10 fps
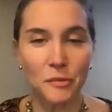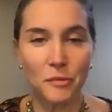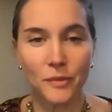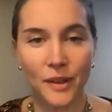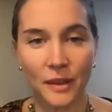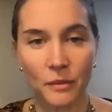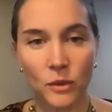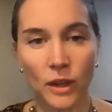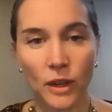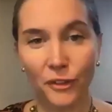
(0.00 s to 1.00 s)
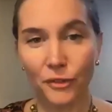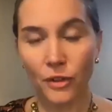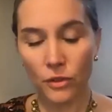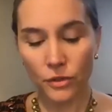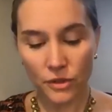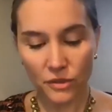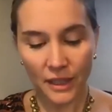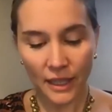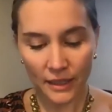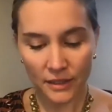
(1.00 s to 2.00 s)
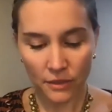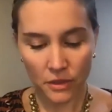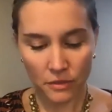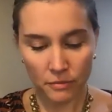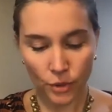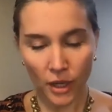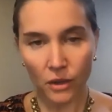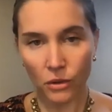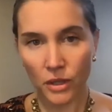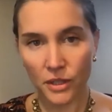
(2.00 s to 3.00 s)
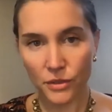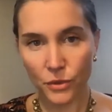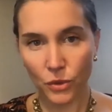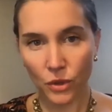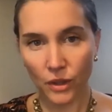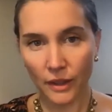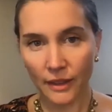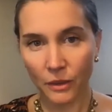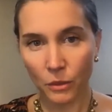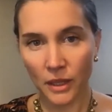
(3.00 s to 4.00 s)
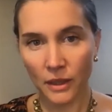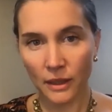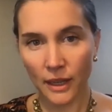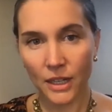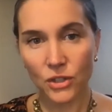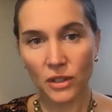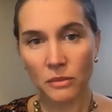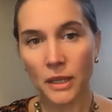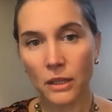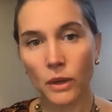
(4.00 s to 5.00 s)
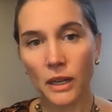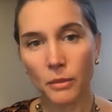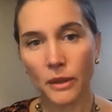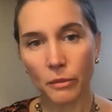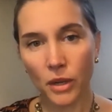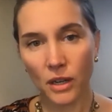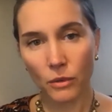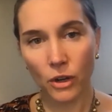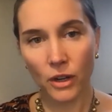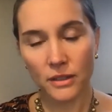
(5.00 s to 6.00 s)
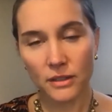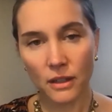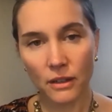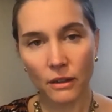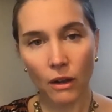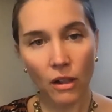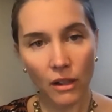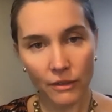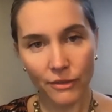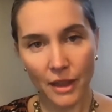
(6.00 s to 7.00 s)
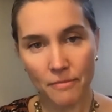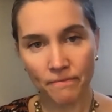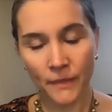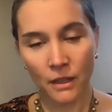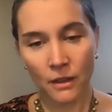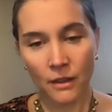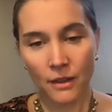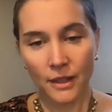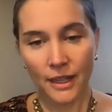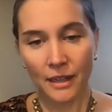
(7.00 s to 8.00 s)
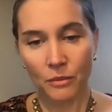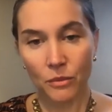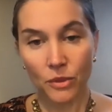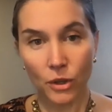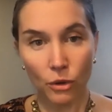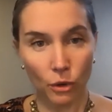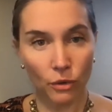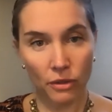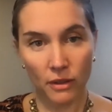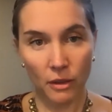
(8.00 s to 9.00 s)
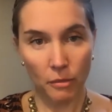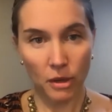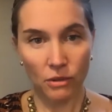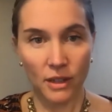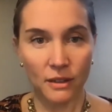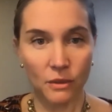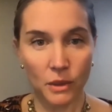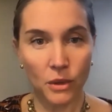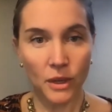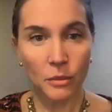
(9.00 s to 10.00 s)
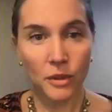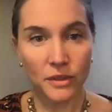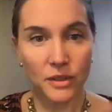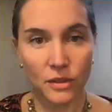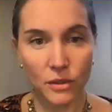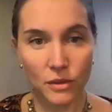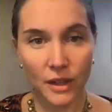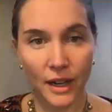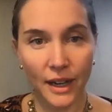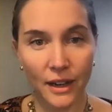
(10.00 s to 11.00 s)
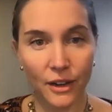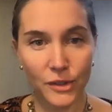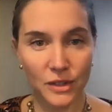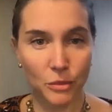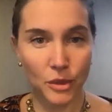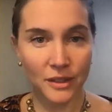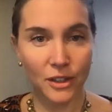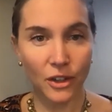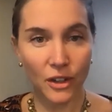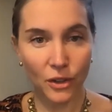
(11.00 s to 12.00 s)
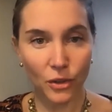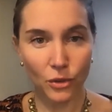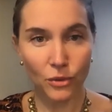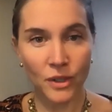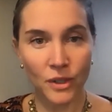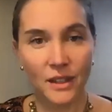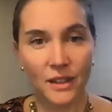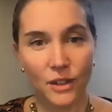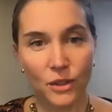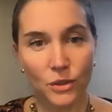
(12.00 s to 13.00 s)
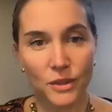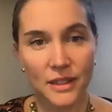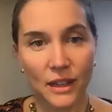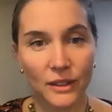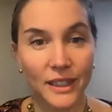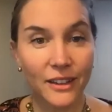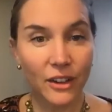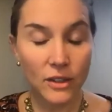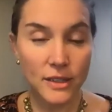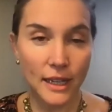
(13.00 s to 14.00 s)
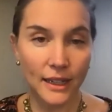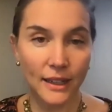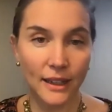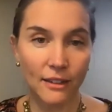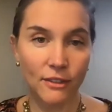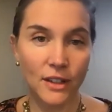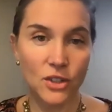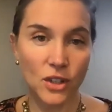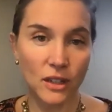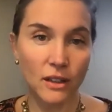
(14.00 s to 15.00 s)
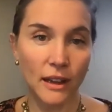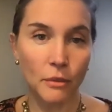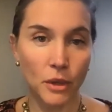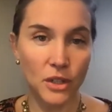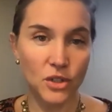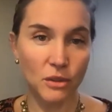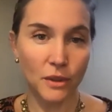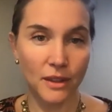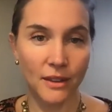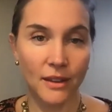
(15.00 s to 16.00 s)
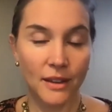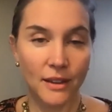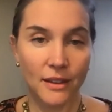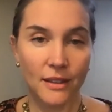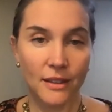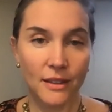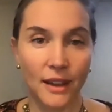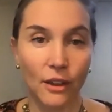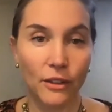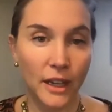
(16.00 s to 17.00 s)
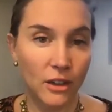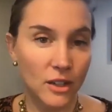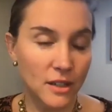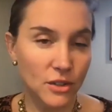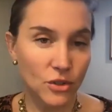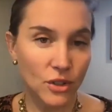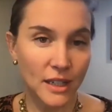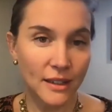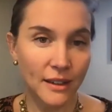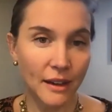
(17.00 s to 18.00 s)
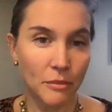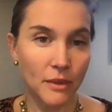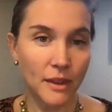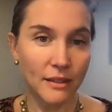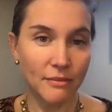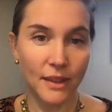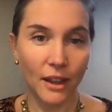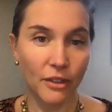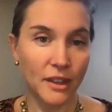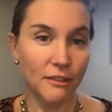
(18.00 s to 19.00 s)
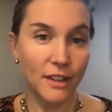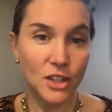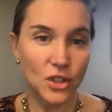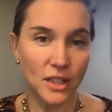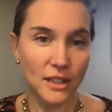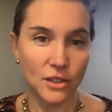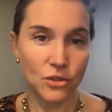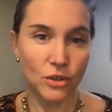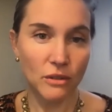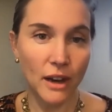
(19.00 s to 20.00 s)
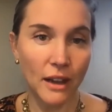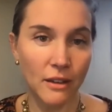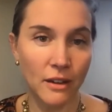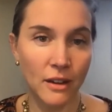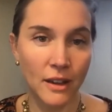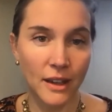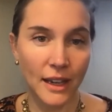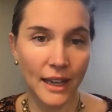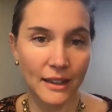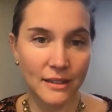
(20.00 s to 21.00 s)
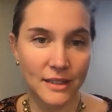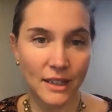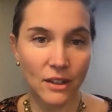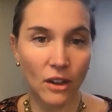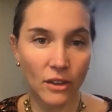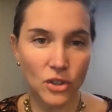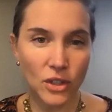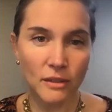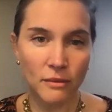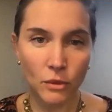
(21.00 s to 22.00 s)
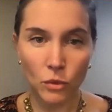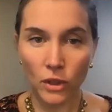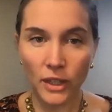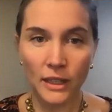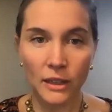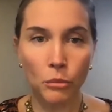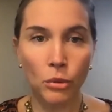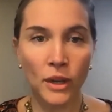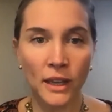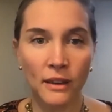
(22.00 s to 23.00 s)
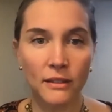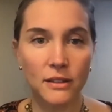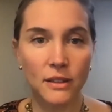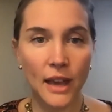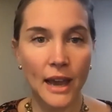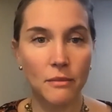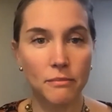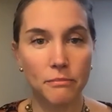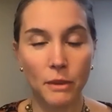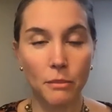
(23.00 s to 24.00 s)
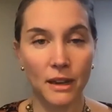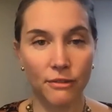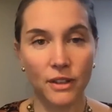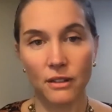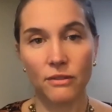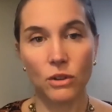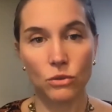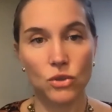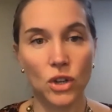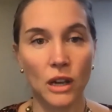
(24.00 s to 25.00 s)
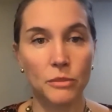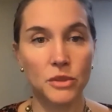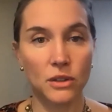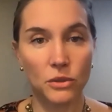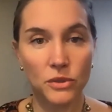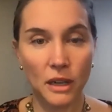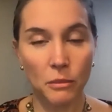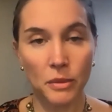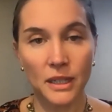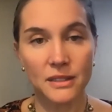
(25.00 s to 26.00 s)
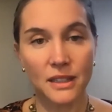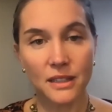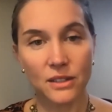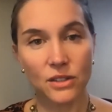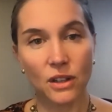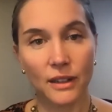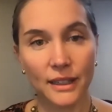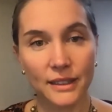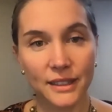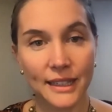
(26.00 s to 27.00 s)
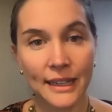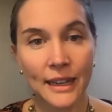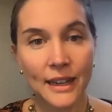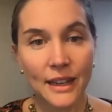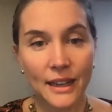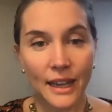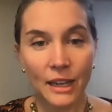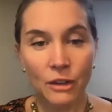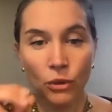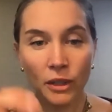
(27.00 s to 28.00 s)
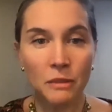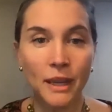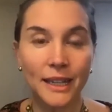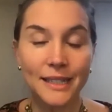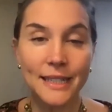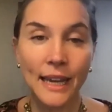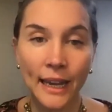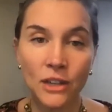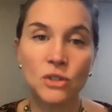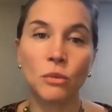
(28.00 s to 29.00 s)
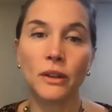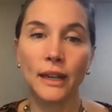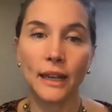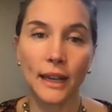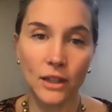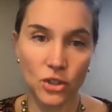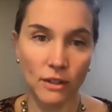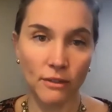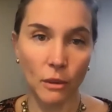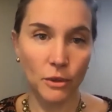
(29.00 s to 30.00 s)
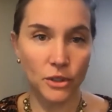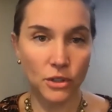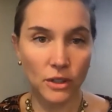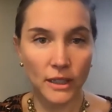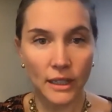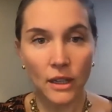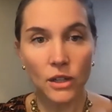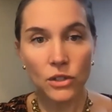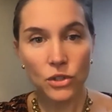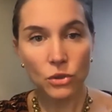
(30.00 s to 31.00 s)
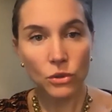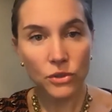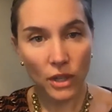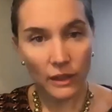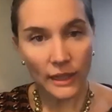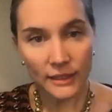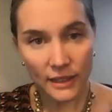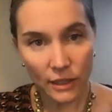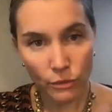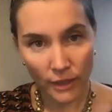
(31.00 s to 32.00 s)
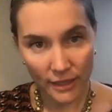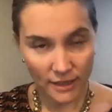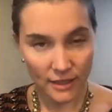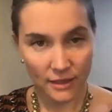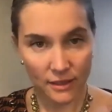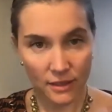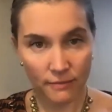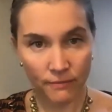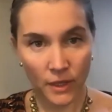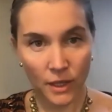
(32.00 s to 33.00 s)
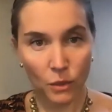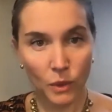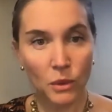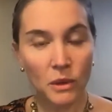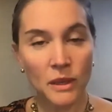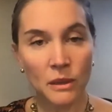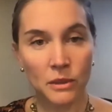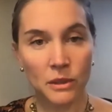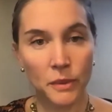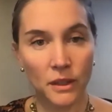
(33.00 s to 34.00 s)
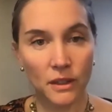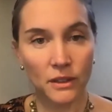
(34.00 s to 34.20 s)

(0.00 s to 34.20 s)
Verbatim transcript: I'm grateful for those three legs of the priority stool and that we actually made quite a bit of progress on all of them. Um, the growth component, we were able to hire someone, Clark Cahoon, who is now leading our tech innovation collaboration with the healthcare industry, um, the health innovation industry, rather, and technology, and looking to bring that the benefit of those jobs and those companies into Salt Lake City and really make a tangible connection of opportunity to Salt Lake City residents. We want to be able to build